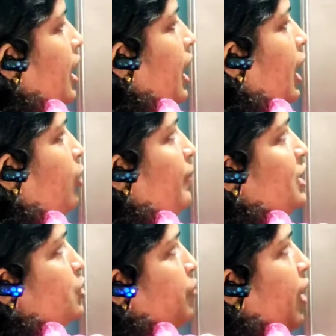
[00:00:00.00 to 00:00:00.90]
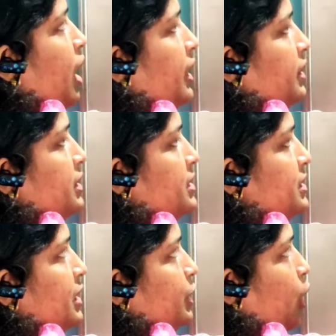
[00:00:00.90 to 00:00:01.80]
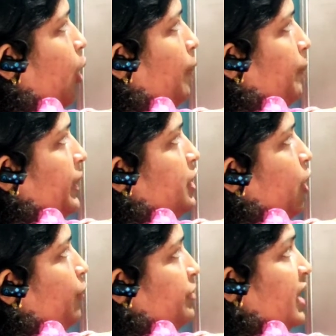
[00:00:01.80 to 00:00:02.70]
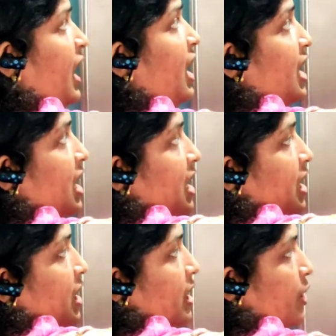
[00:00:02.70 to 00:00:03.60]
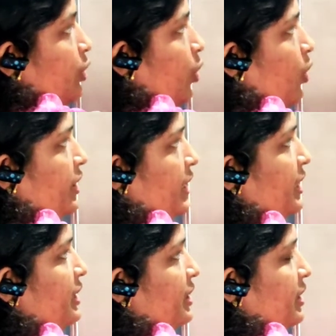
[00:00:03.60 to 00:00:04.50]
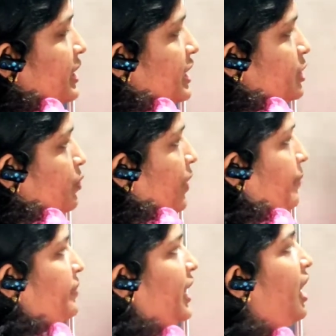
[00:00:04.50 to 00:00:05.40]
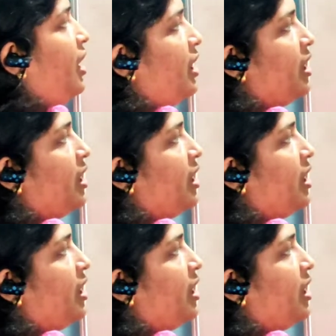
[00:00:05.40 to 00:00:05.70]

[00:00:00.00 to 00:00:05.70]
How much far is the top end of the road is from the